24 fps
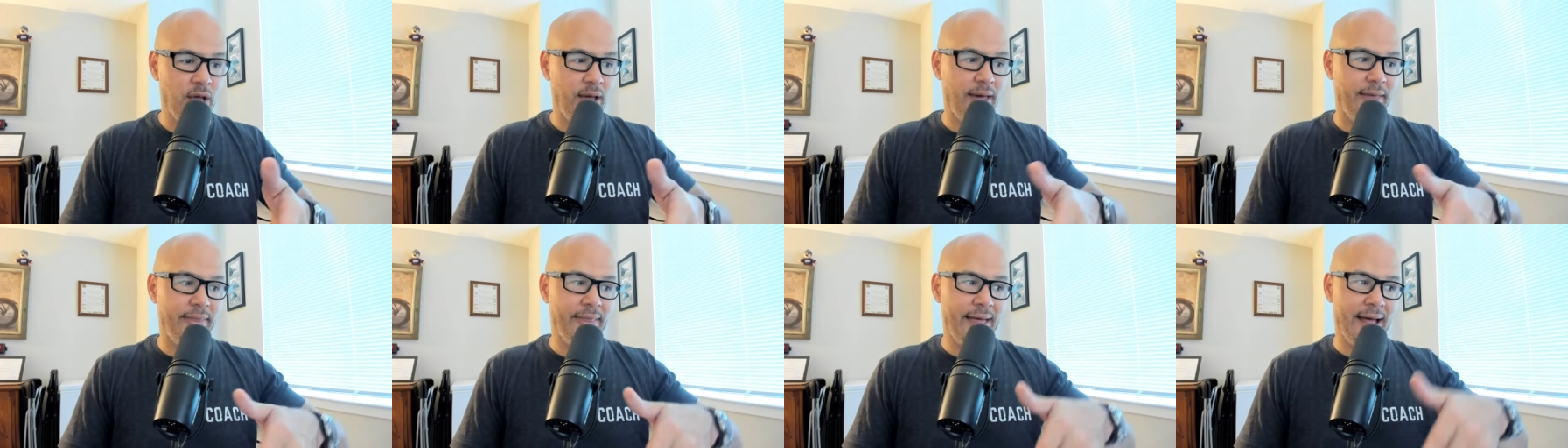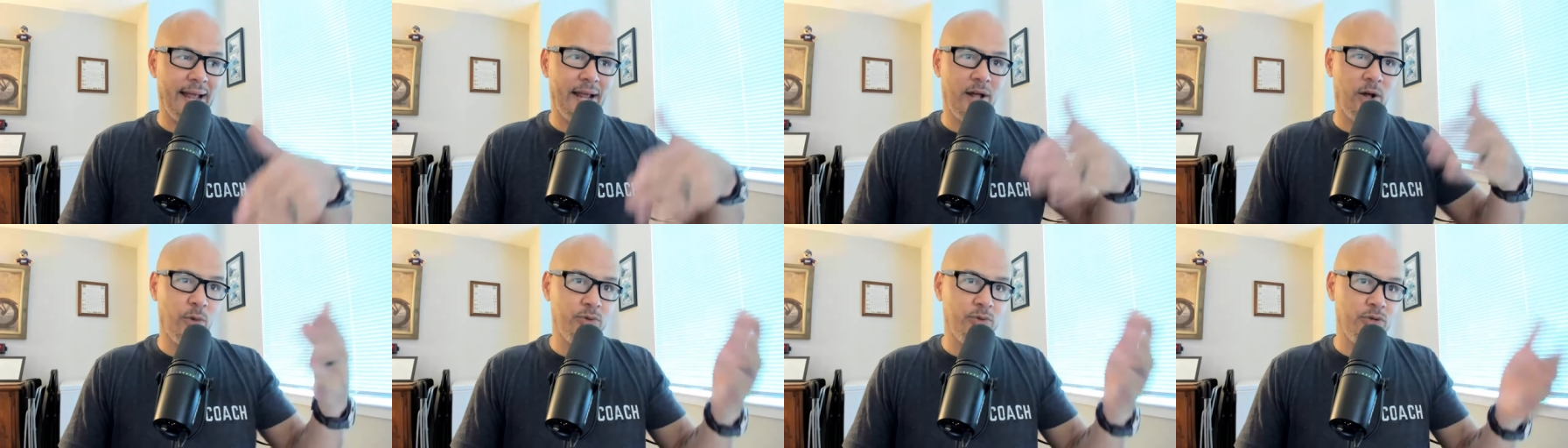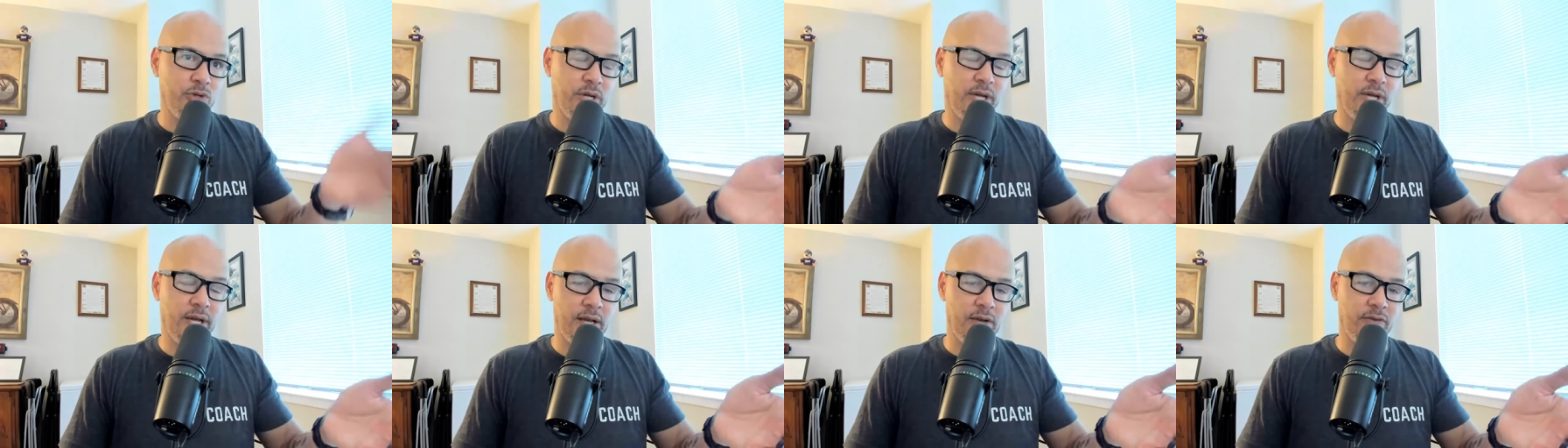and that helps
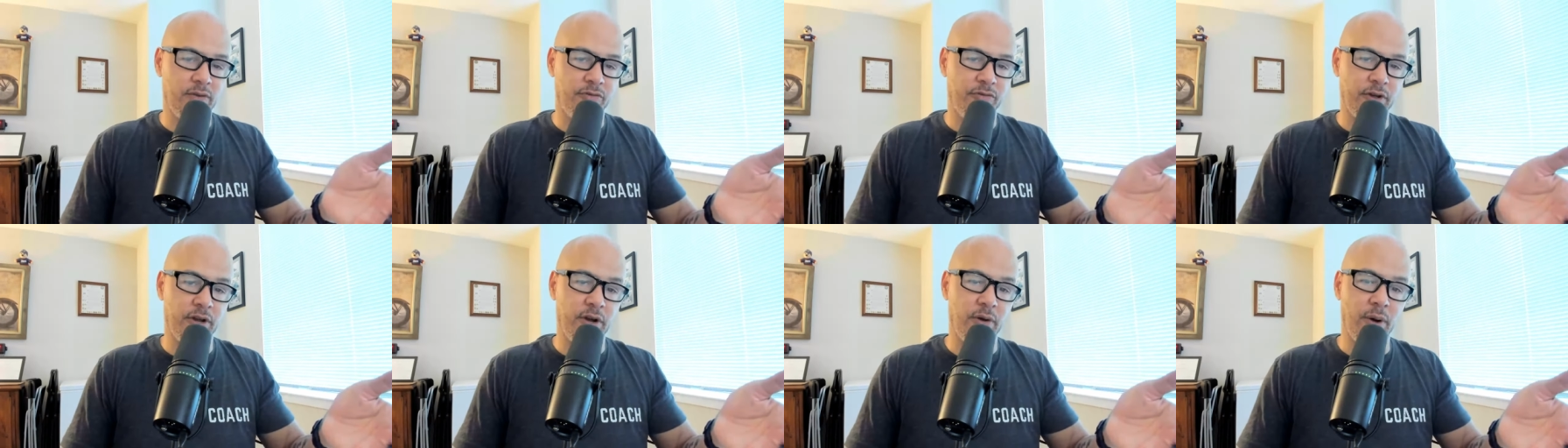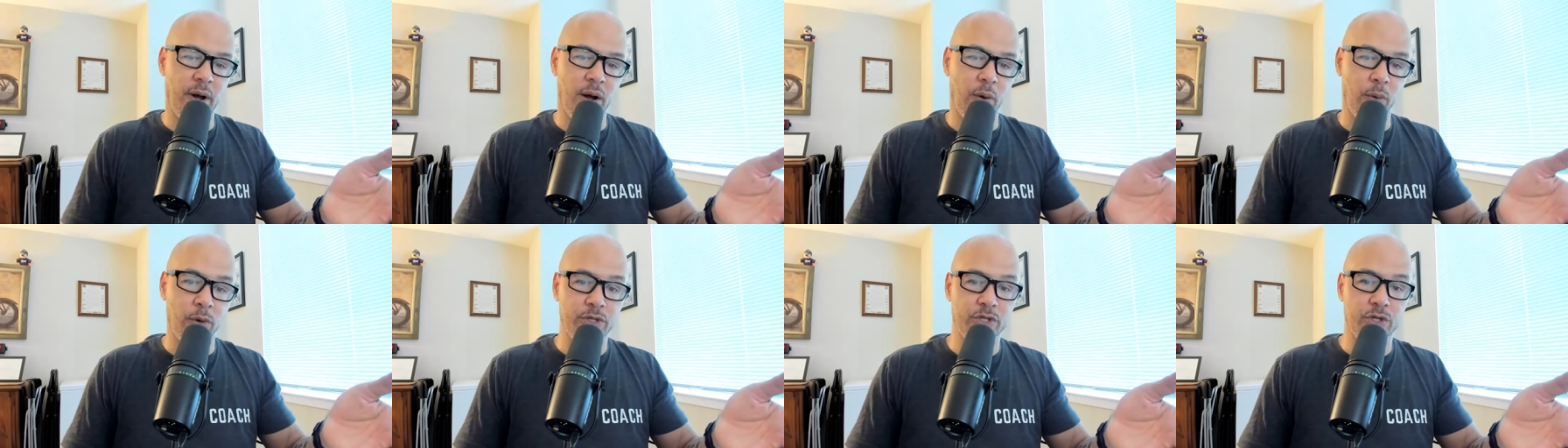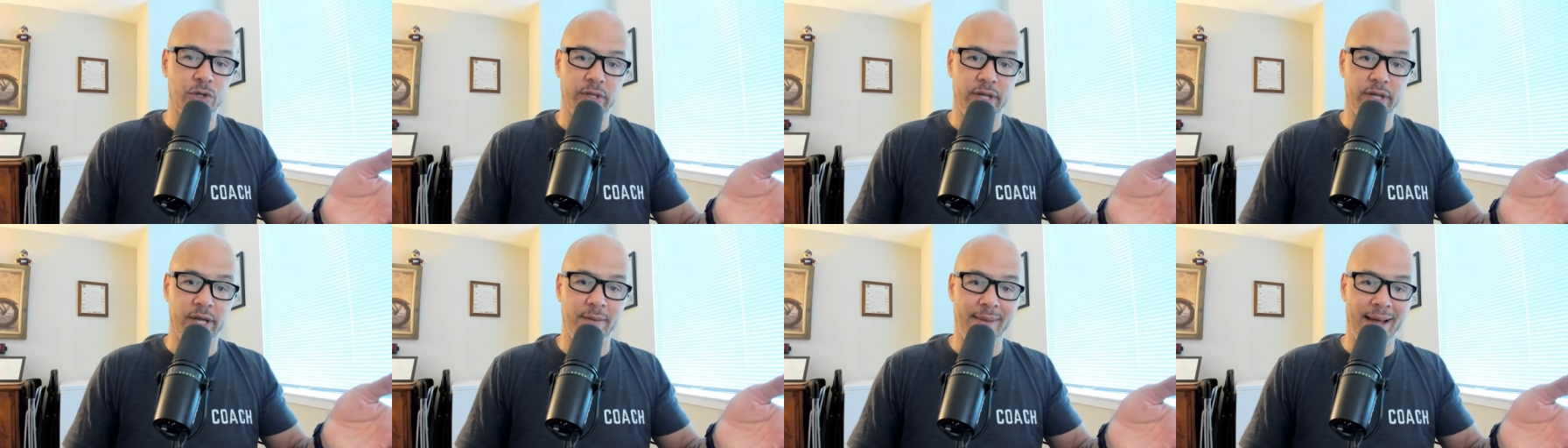you figure out what your
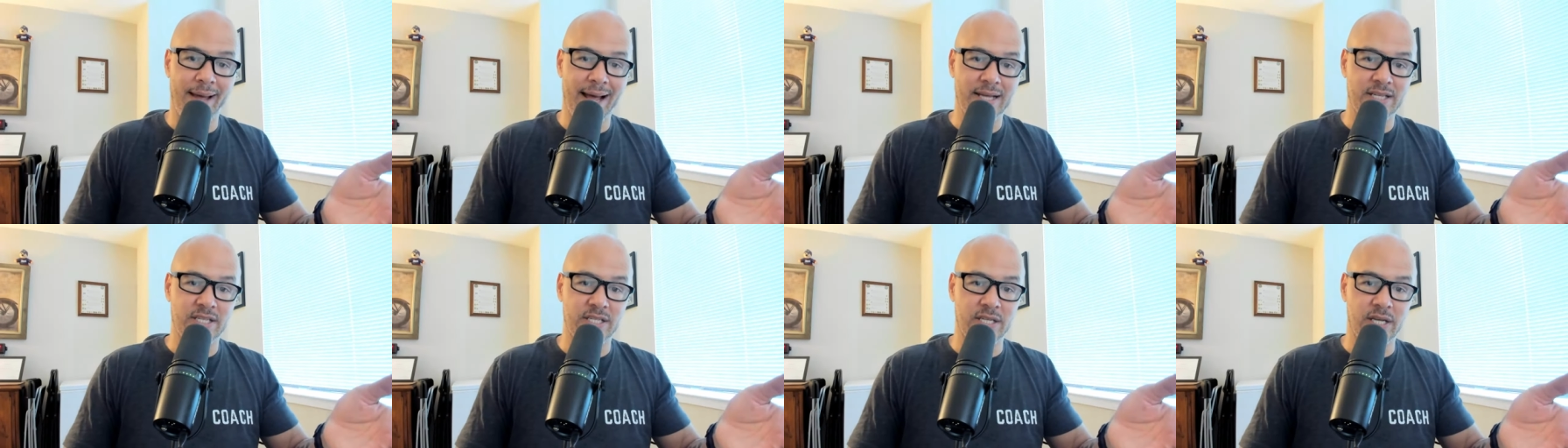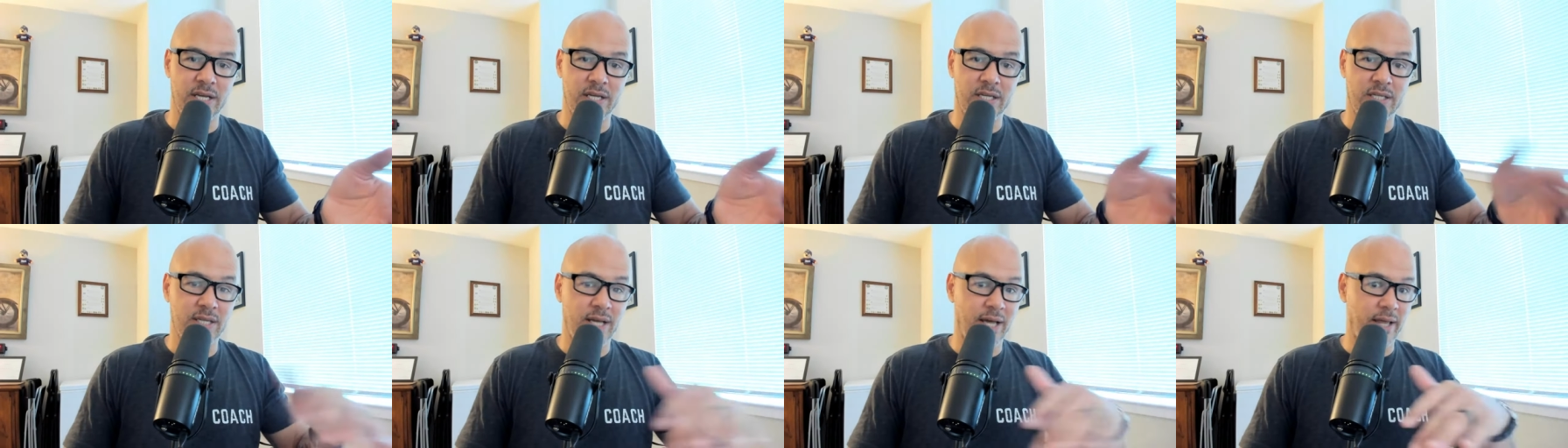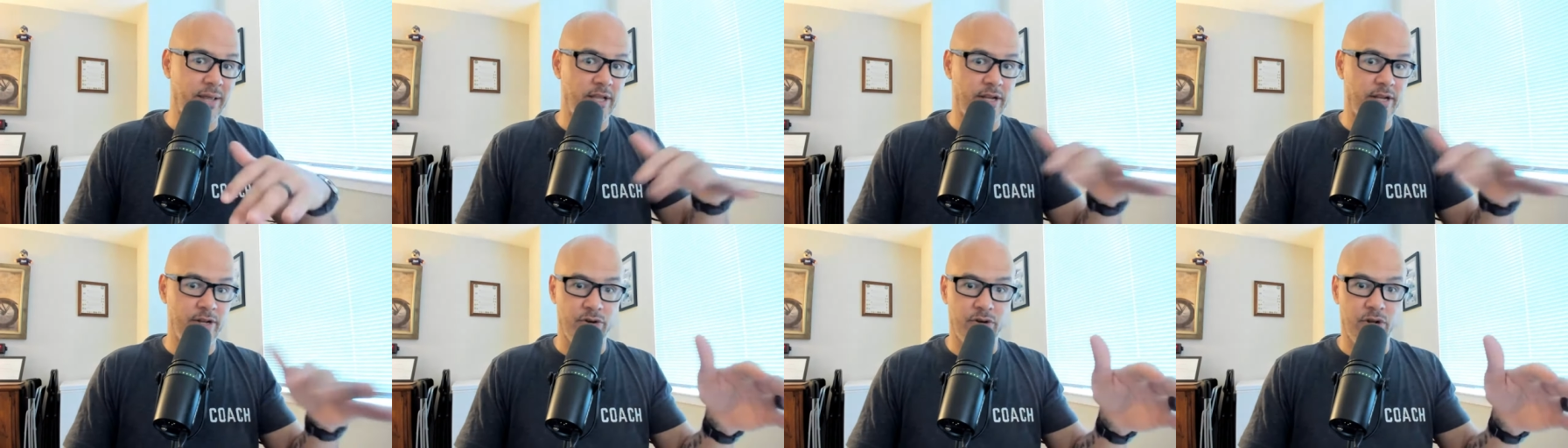lean mass is,
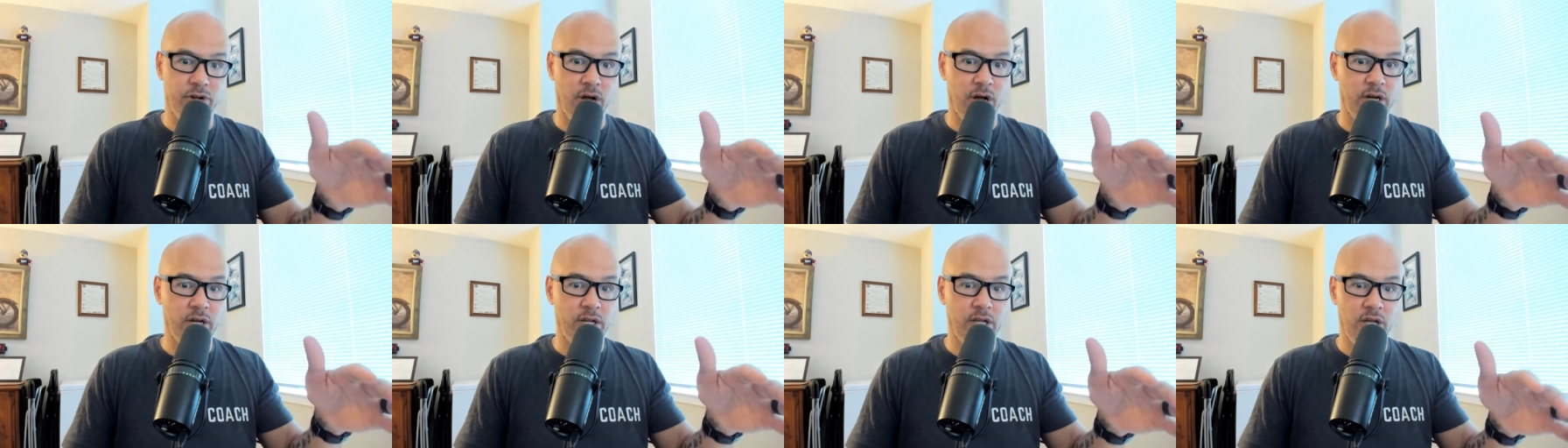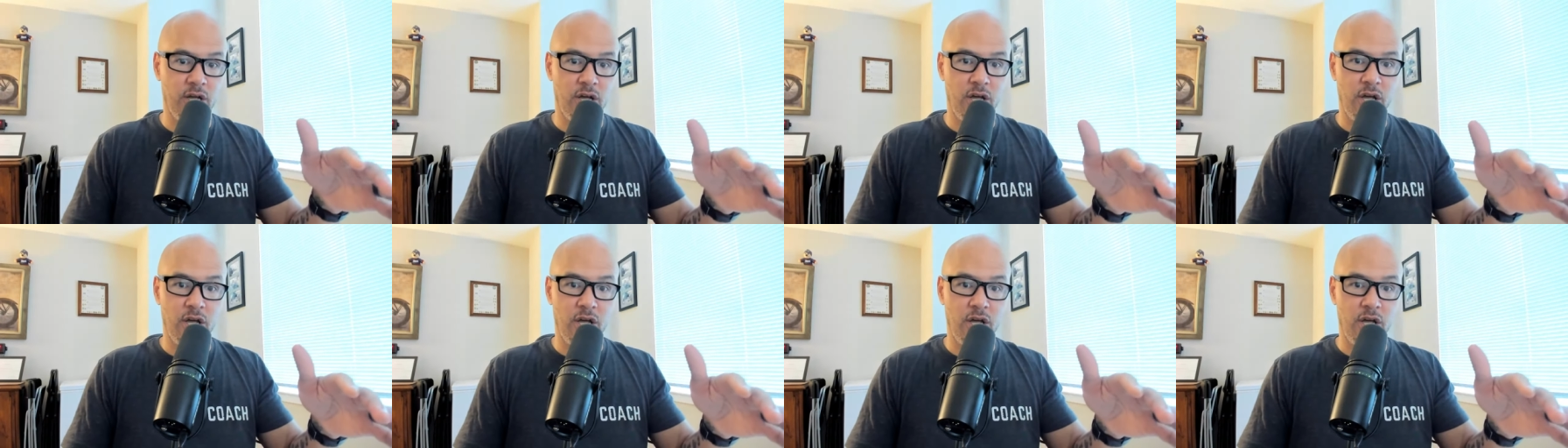and then you're done.